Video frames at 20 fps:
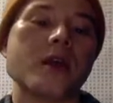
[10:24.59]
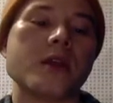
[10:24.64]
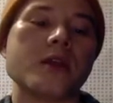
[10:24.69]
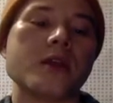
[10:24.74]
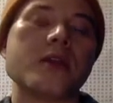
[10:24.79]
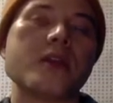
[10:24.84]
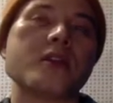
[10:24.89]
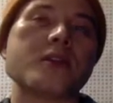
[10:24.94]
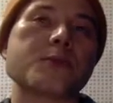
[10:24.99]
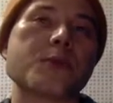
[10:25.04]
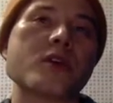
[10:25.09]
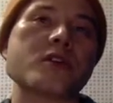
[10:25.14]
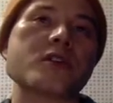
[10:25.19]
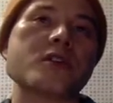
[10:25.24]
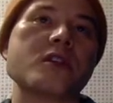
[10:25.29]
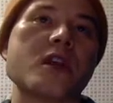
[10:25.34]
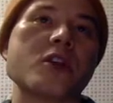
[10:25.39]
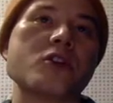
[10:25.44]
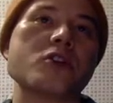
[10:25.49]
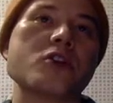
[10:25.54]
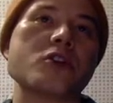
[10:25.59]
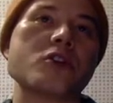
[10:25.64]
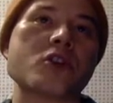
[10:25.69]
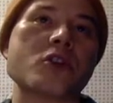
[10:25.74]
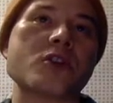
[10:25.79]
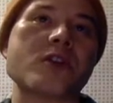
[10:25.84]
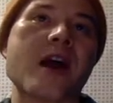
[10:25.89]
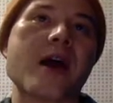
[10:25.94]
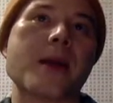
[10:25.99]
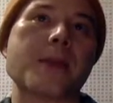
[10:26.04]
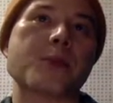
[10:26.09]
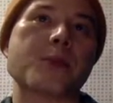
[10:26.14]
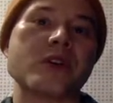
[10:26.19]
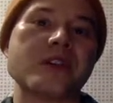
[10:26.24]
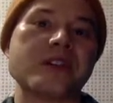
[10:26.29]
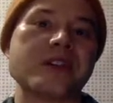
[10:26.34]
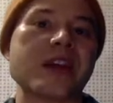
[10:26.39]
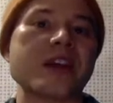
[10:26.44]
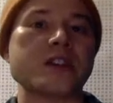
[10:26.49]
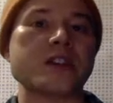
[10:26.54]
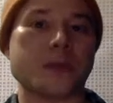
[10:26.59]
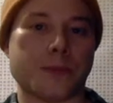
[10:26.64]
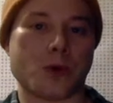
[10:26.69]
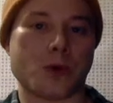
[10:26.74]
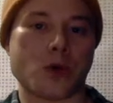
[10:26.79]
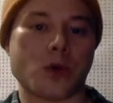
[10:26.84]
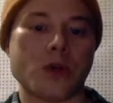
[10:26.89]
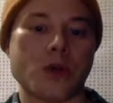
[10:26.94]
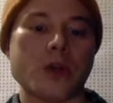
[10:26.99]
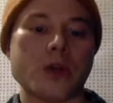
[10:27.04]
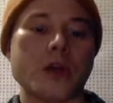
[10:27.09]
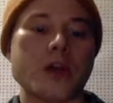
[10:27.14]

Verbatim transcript: These presentations are not predictable.